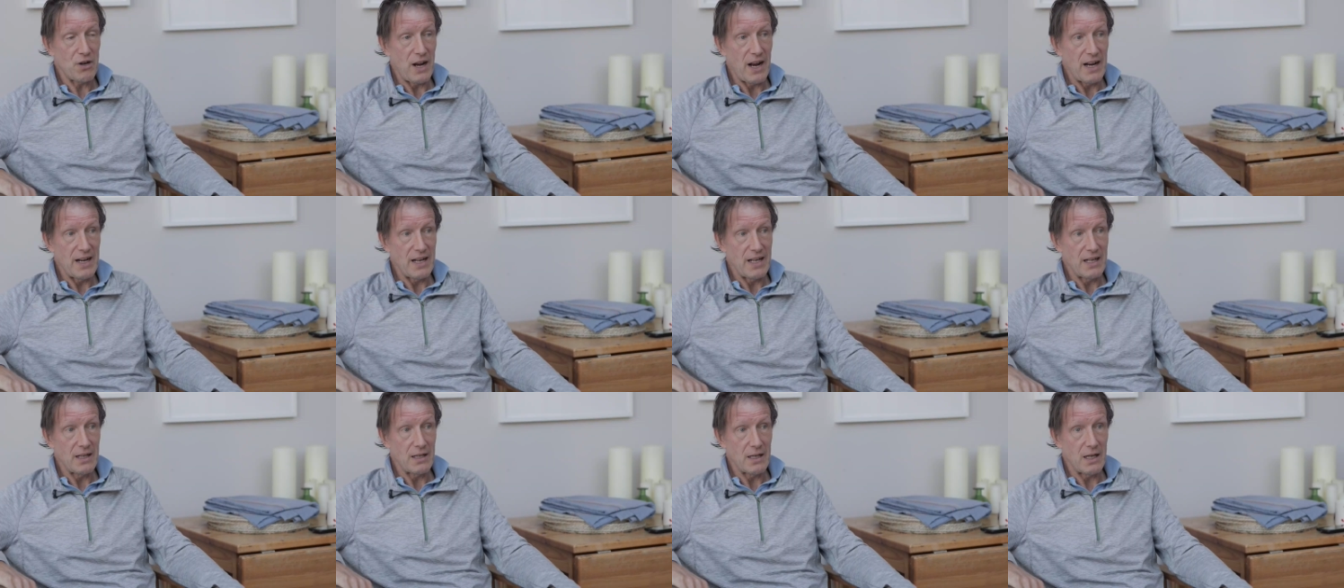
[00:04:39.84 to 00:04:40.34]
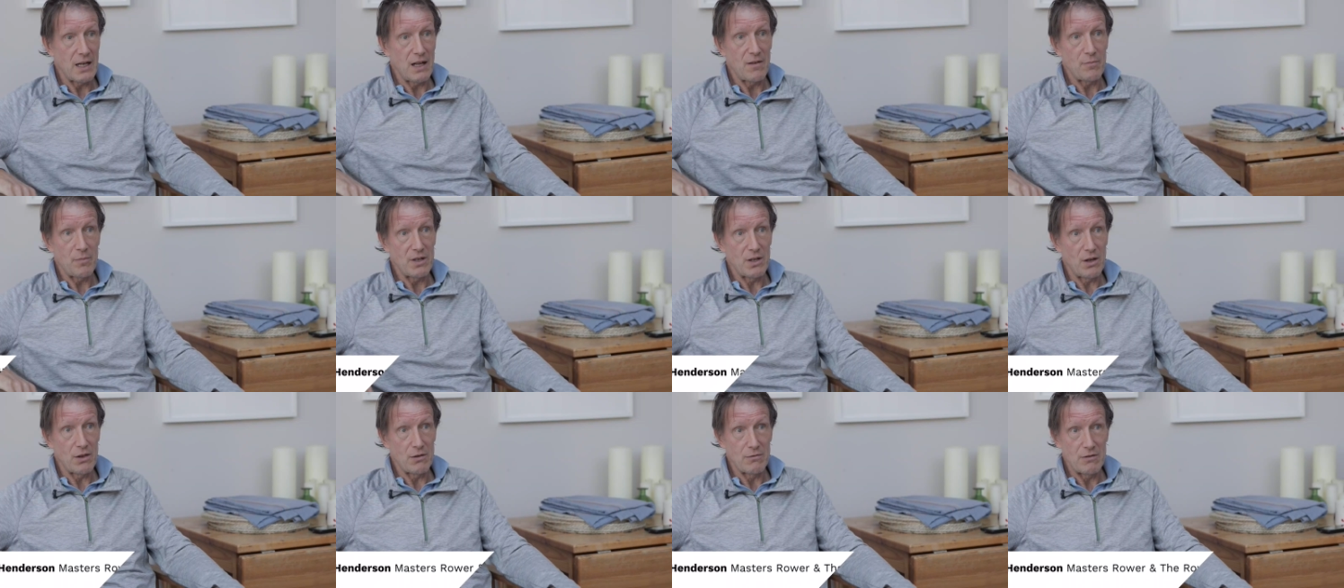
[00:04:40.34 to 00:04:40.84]
training, I love
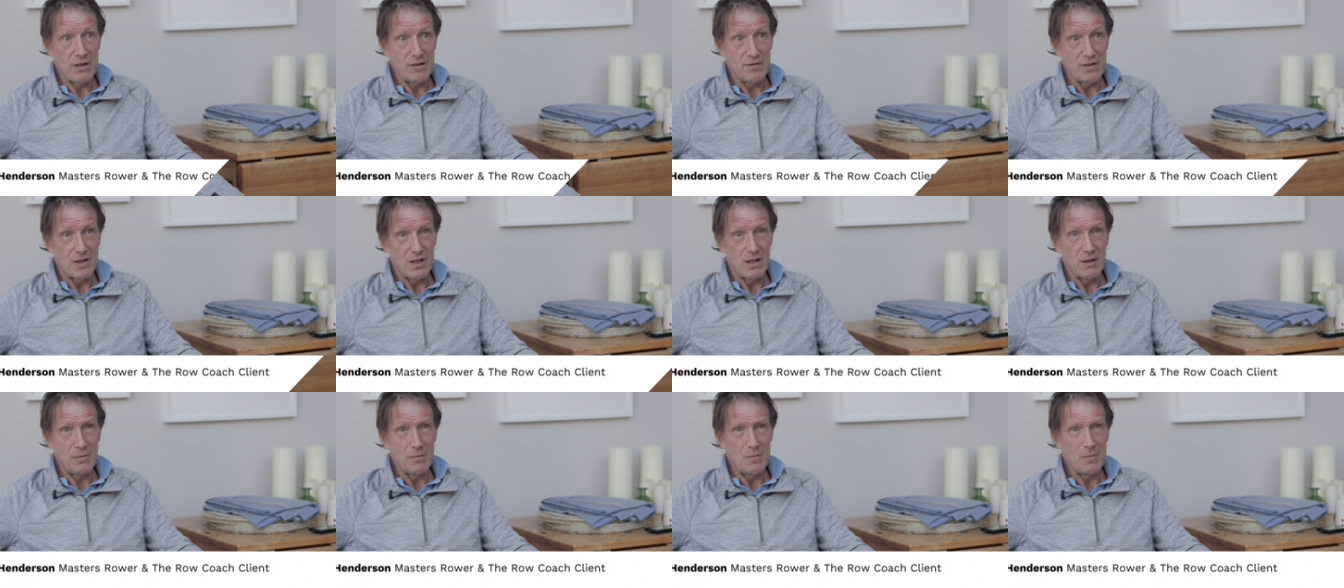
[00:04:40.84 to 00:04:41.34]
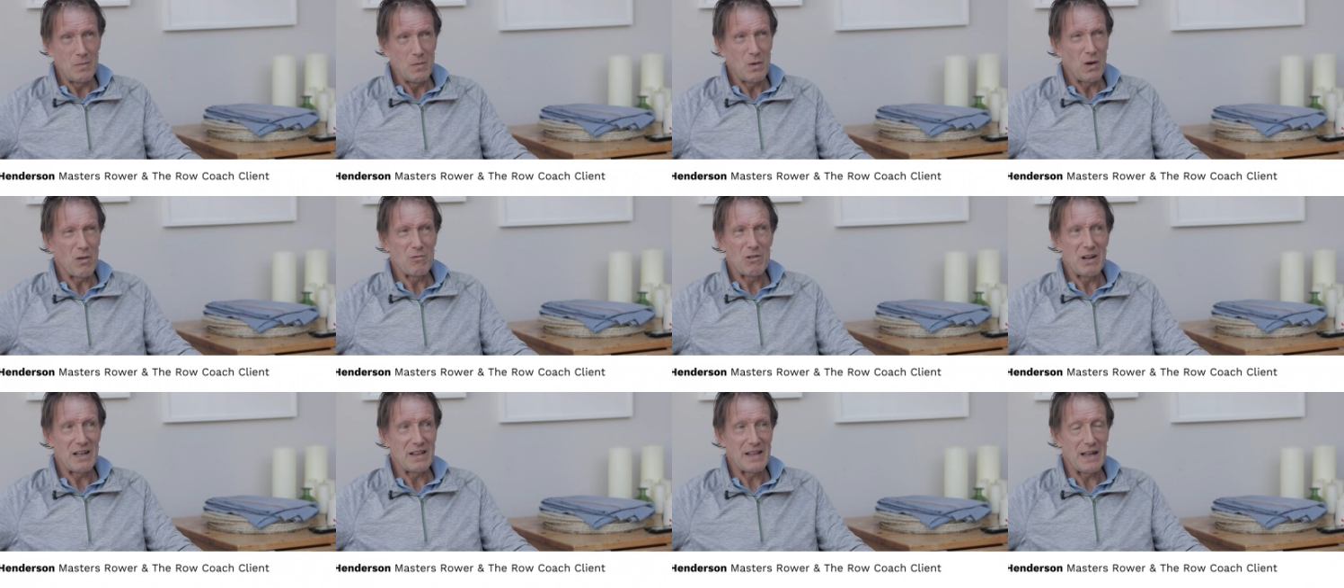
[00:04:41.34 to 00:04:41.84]
being on the river,
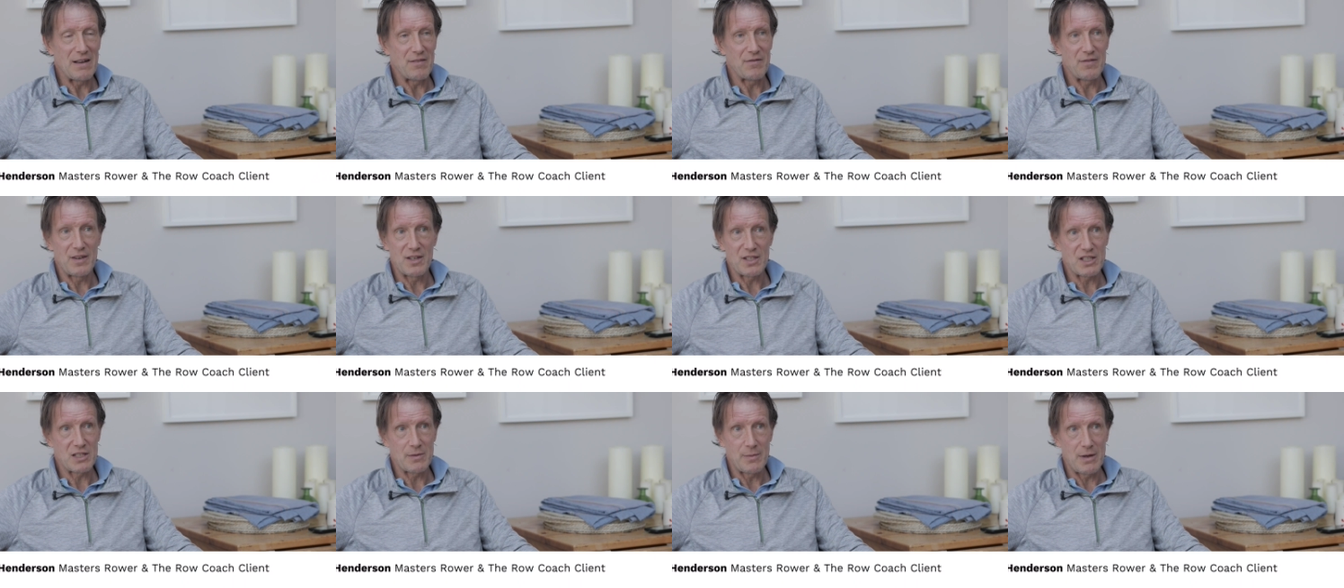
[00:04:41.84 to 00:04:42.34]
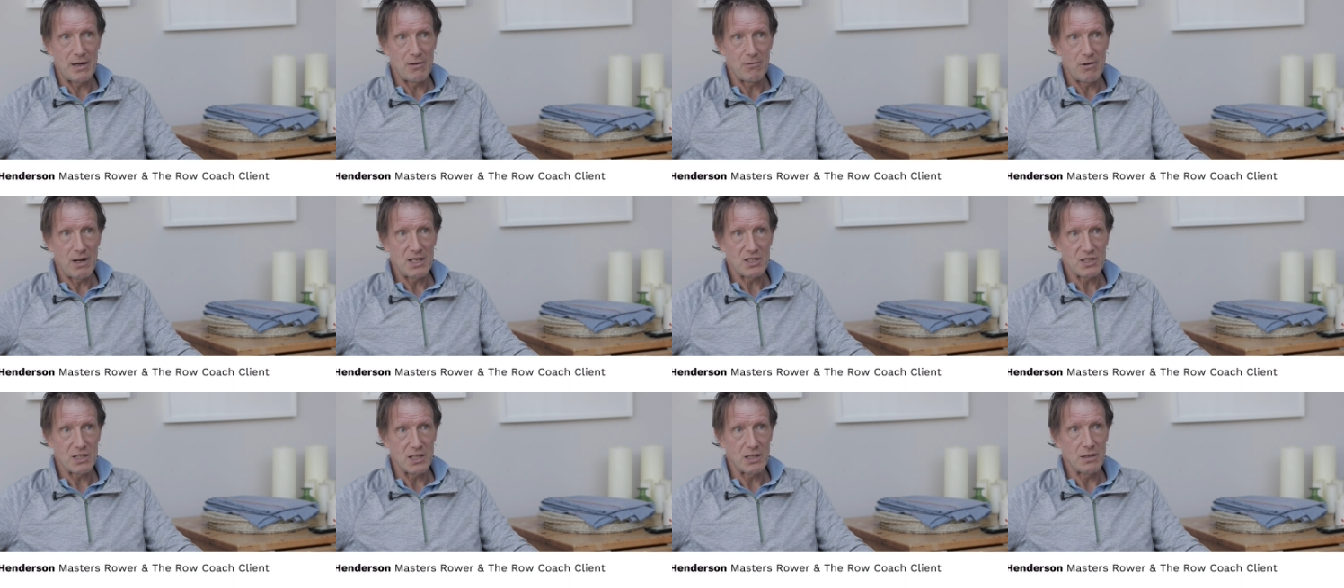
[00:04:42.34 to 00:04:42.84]
not really that fussed about
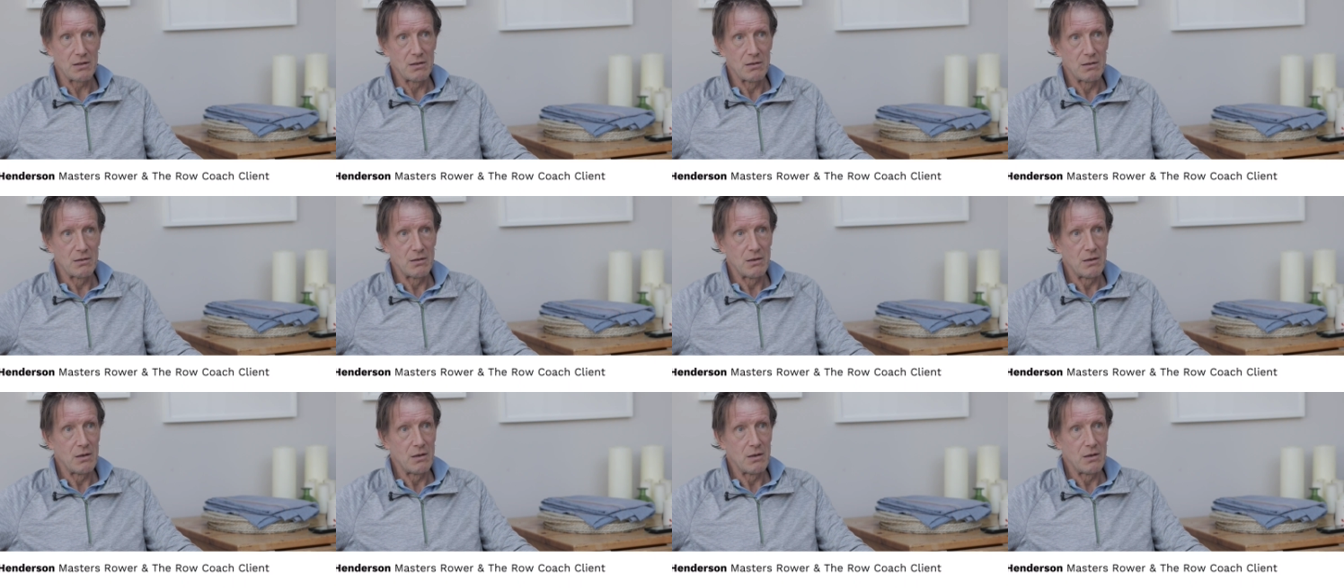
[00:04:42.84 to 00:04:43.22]
racing,